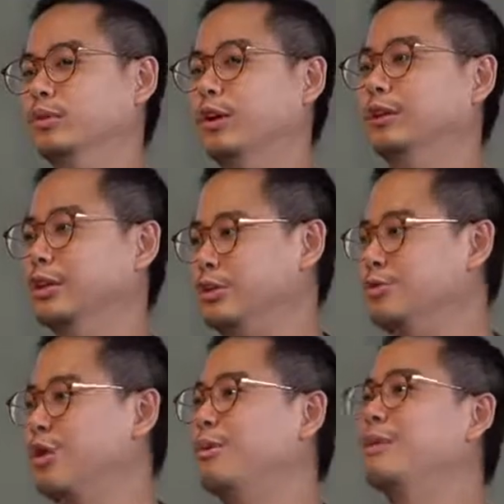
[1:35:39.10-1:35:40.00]
not the
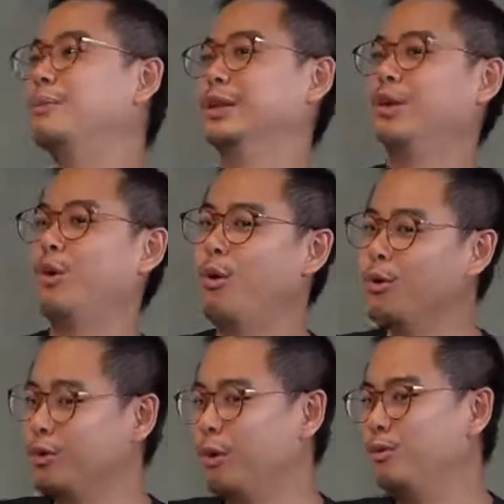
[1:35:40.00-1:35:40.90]
new normal, but the
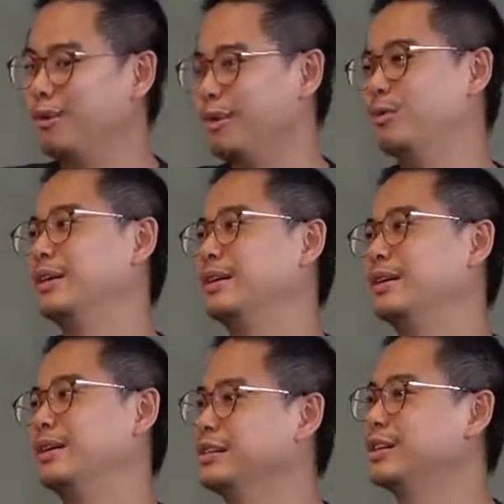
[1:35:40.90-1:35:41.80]
old normal of what
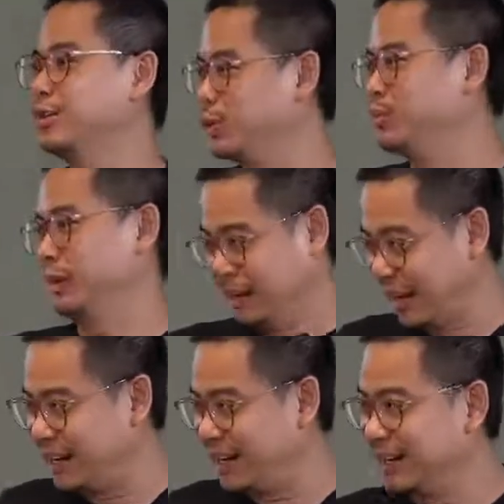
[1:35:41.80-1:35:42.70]
investing should be
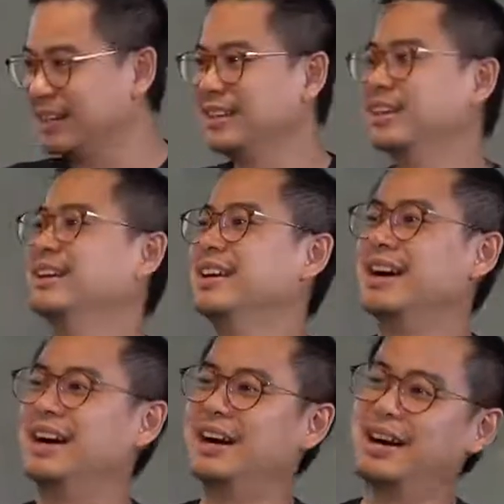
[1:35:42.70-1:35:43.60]
like,
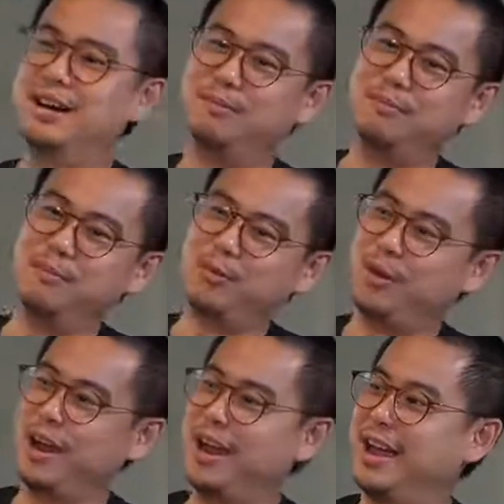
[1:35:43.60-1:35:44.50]

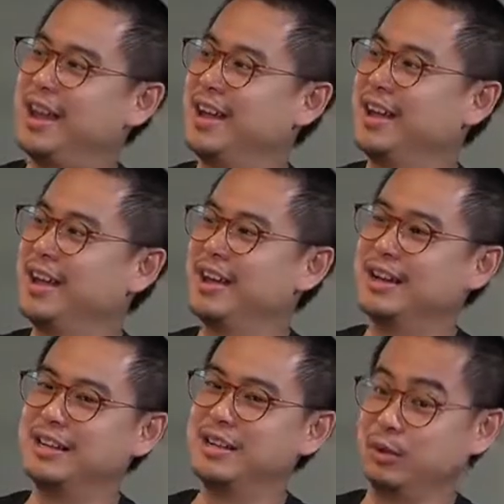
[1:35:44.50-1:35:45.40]

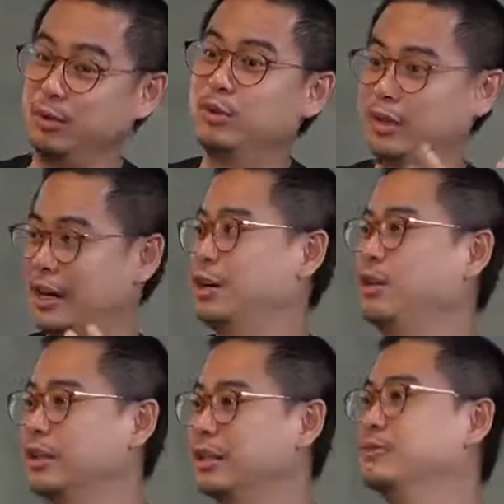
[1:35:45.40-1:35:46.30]
where you should take a
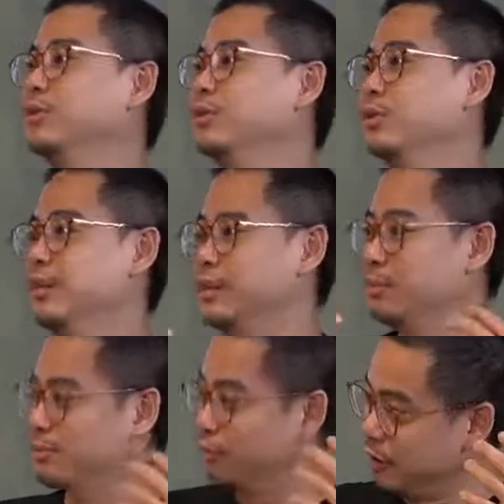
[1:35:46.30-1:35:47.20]
long-term view. It's
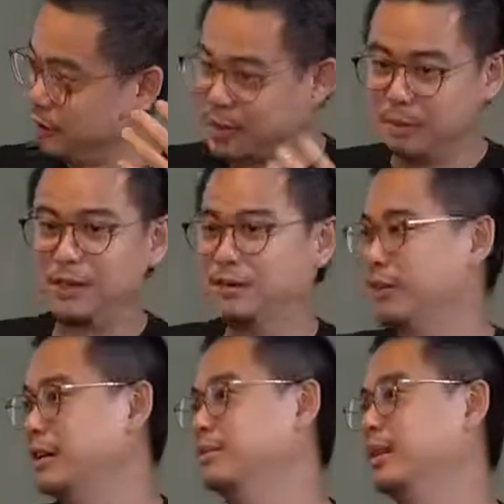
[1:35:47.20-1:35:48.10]
very much based on
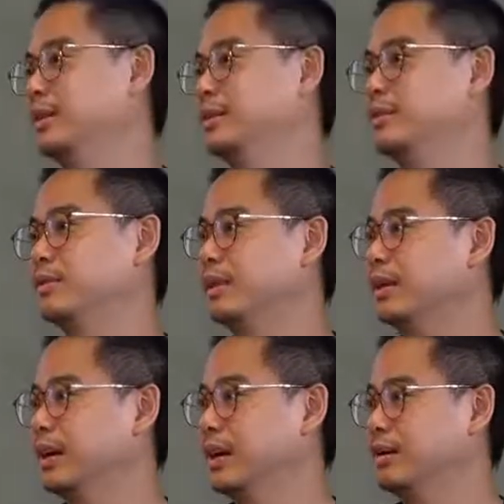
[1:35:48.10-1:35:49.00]
fundamentals, right?
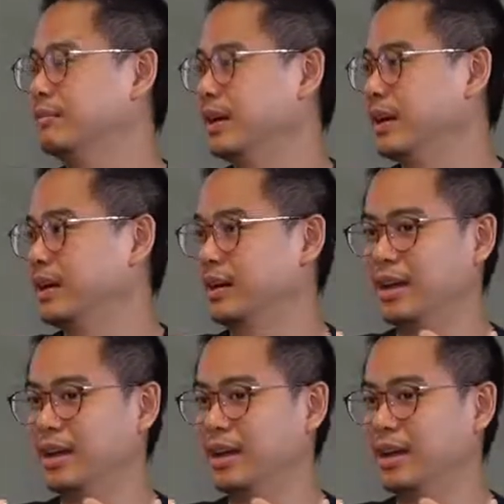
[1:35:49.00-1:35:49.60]
And